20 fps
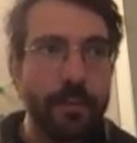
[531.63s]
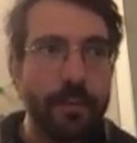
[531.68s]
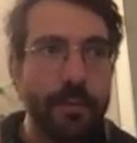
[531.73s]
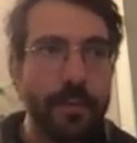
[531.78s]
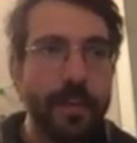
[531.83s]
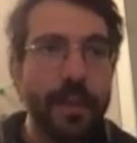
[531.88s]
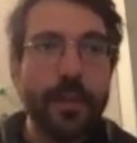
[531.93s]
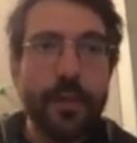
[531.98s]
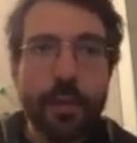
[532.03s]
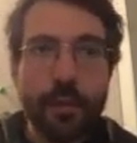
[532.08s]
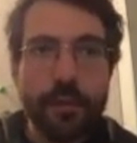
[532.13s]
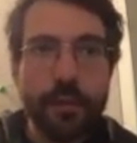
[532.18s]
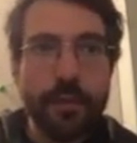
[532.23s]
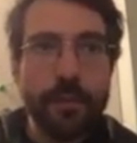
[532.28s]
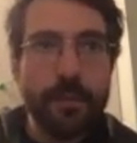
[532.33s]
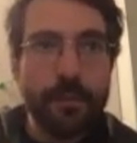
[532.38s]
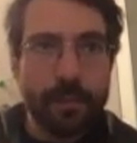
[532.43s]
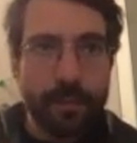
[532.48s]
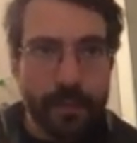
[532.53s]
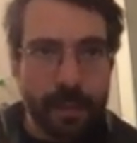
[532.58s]
each of
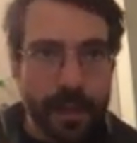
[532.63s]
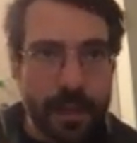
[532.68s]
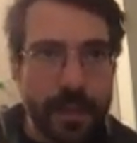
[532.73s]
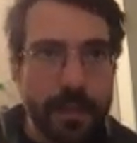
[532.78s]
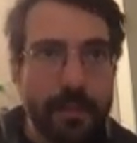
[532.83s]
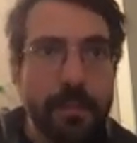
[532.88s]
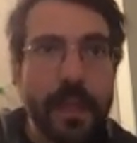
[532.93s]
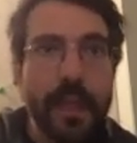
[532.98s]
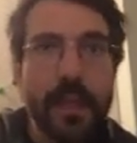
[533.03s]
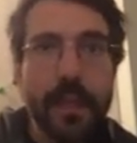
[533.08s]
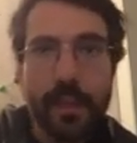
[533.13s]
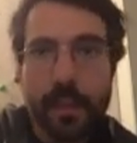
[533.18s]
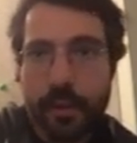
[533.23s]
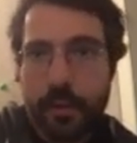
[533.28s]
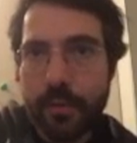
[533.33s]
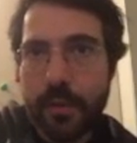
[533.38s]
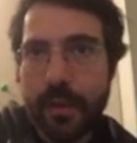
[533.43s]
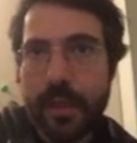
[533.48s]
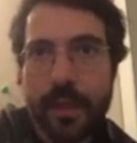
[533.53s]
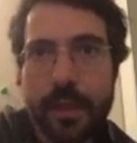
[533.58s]
you is paying
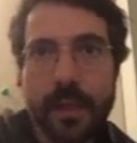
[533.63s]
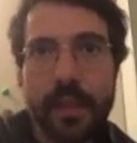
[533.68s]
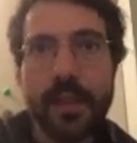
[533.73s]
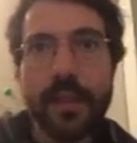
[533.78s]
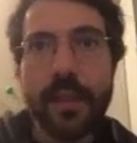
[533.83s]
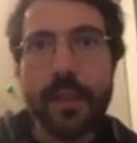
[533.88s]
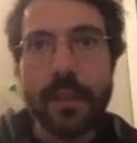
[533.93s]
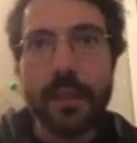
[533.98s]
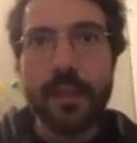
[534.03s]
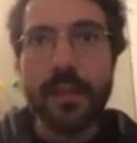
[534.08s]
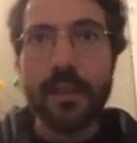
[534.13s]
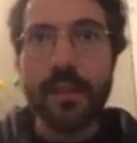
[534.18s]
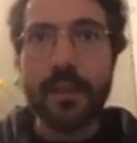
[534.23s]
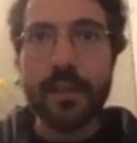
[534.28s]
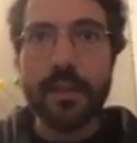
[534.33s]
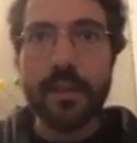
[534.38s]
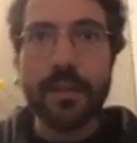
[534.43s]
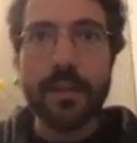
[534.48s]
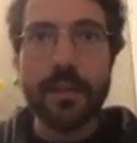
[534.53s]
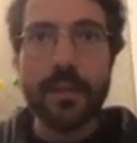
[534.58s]
actually
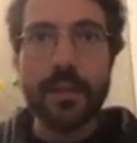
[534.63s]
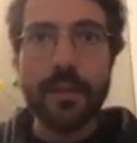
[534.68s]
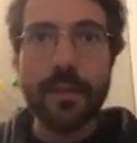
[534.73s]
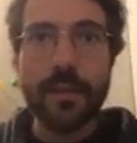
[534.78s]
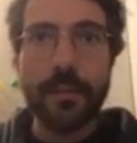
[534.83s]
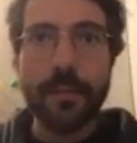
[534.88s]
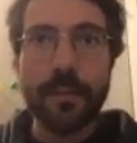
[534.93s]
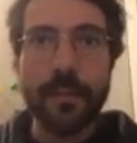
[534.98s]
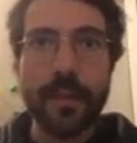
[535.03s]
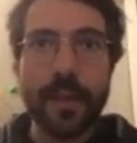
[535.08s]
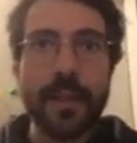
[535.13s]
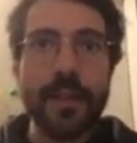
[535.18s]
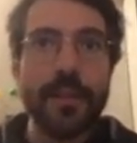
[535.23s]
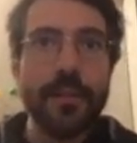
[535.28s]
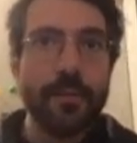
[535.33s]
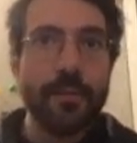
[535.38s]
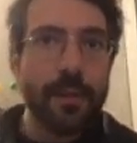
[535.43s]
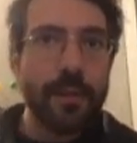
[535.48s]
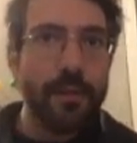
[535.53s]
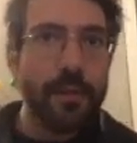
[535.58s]
an
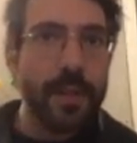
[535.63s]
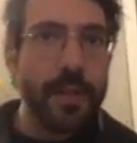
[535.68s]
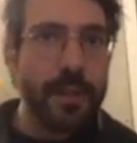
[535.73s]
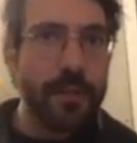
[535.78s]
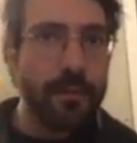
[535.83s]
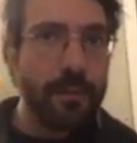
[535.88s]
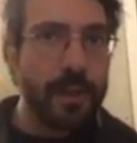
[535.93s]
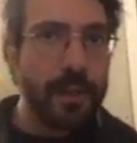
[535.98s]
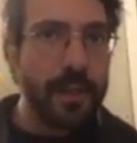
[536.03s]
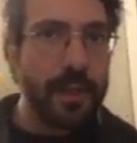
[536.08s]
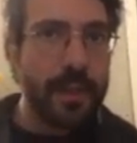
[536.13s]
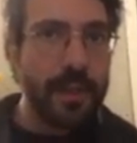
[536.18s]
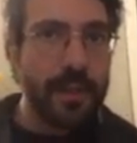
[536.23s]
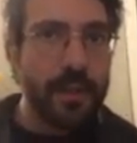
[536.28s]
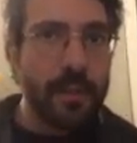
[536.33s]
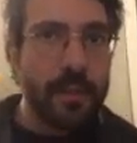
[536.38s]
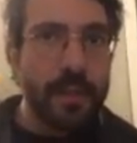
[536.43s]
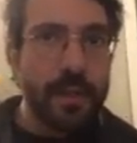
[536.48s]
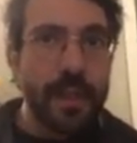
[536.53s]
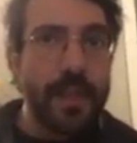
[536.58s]
insurance for national
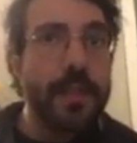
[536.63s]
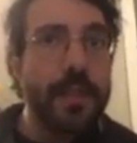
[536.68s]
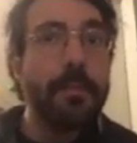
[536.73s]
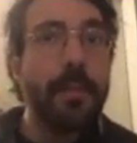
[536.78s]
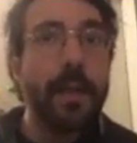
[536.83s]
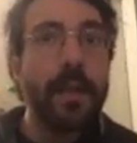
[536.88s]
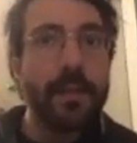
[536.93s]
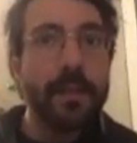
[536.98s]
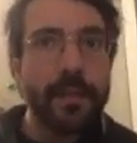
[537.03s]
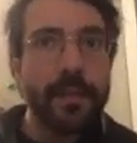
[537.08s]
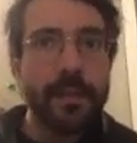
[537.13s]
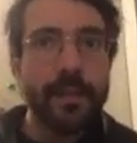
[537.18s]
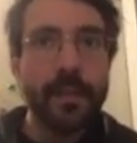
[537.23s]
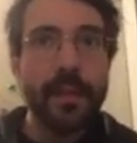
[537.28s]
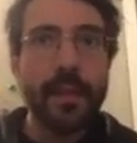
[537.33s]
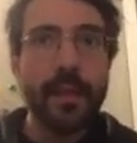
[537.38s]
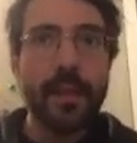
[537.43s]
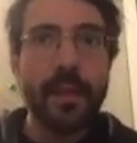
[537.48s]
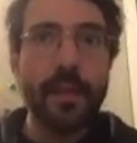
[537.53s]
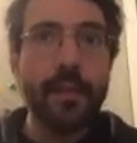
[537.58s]
disasters. It's part
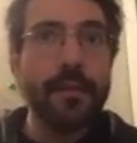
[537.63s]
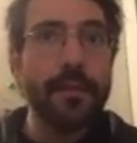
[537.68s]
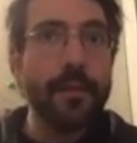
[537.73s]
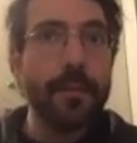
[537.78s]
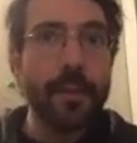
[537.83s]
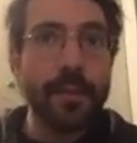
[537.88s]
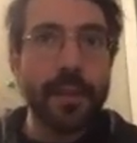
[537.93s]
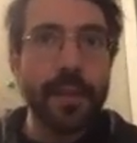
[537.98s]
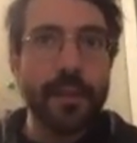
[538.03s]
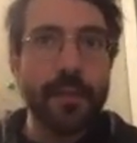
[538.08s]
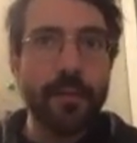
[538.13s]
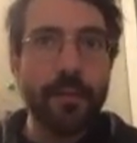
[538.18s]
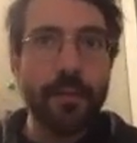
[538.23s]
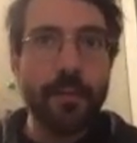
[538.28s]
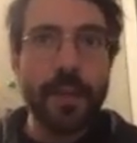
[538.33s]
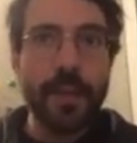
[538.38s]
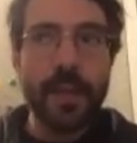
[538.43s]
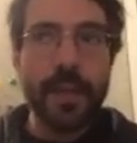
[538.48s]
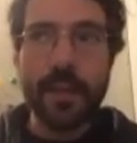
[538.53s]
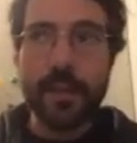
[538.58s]
of the
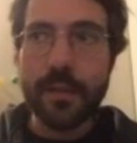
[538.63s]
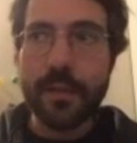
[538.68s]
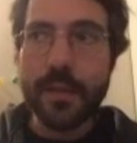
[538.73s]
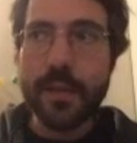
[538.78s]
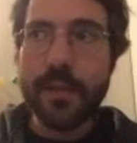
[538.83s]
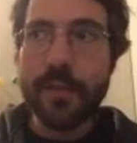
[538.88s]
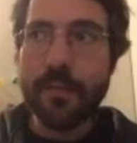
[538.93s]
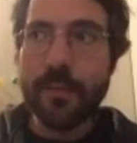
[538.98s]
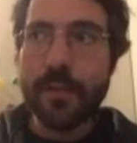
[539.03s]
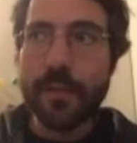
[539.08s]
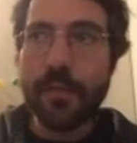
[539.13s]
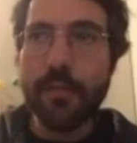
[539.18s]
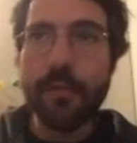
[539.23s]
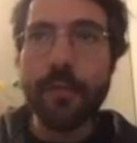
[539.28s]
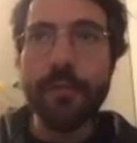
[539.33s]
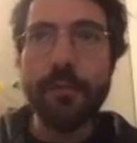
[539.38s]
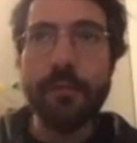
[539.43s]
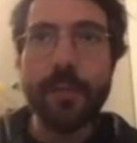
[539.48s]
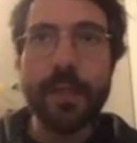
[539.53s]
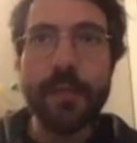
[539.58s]
mandatory insurance that
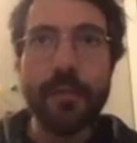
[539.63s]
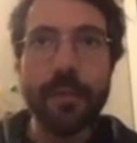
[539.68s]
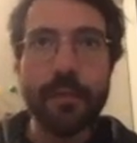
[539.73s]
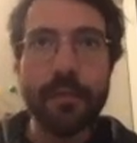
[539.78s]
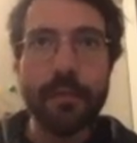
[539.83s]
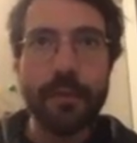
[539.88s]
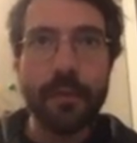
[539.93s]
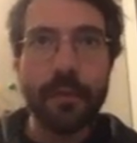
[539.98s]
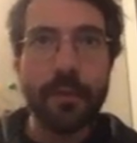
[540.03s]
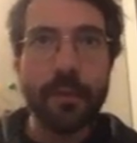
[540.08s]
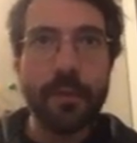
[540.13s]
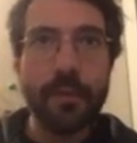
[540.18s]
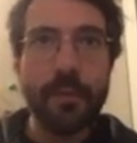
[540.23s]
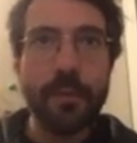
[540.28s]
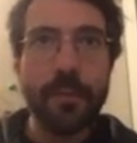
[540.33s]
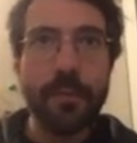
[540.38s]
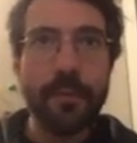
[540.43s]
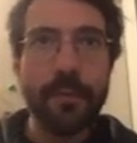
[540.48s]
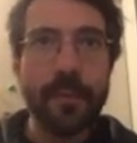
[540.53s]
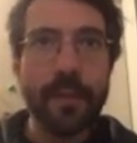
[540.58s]
you have to pay for your
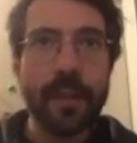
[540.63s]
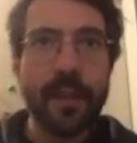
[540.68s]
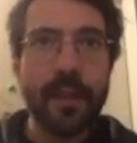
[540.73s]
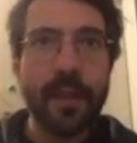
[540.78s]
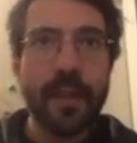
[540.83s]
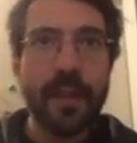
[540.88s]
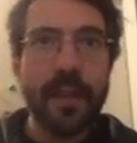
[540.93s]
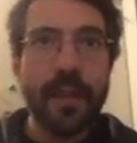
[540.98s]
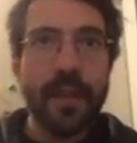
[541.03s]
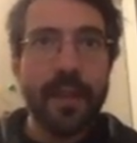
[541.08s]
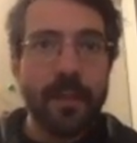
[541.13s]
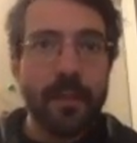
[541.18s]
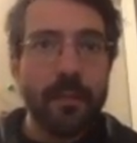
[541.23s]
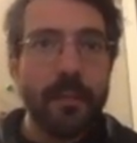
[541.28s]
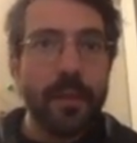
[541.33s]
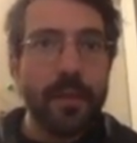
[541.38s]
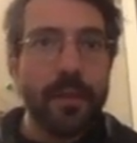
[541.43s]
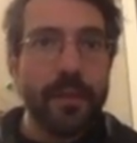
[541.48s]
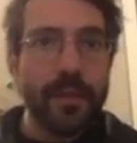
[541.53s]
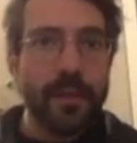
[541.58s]
home.
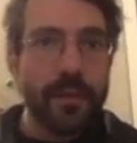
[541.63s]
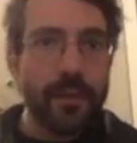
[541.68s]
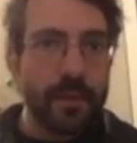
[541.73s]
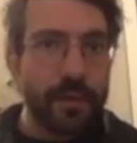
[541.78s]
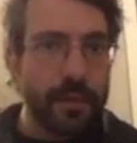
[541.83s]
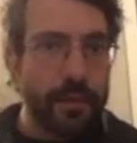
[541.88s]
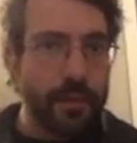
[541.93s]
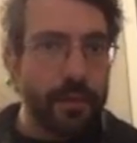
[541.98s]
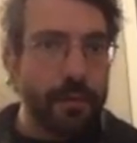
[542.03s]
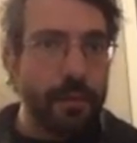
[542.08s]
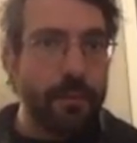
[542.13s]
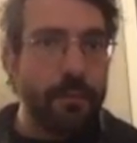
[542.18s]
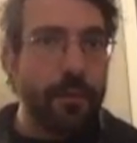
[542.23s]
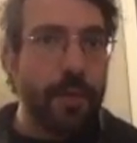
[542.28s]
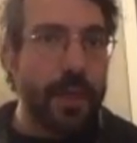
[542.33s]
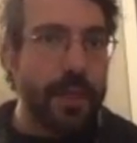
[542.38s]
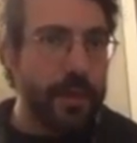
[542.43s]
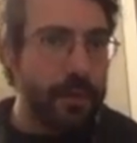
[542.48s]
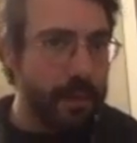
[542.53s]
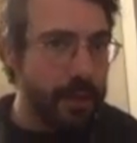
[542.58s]
But the
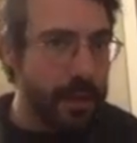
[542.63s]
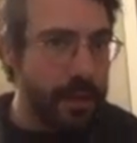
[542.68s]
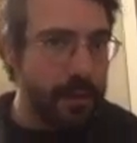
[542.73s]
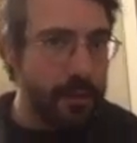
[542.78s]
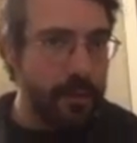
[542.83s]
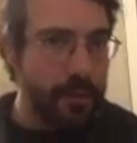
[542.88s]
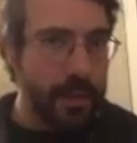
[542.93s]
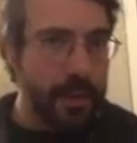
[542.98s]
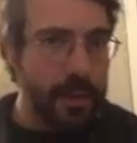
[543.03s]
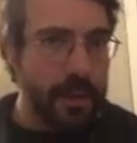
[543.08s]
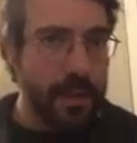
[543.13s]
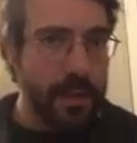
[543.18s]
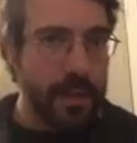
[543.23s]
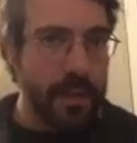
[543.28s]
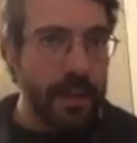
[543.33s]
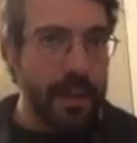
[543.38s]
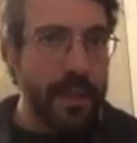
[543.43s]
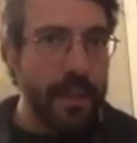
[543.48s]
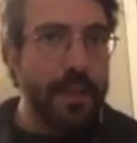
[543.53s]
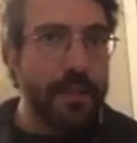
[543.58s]
price of the insurance is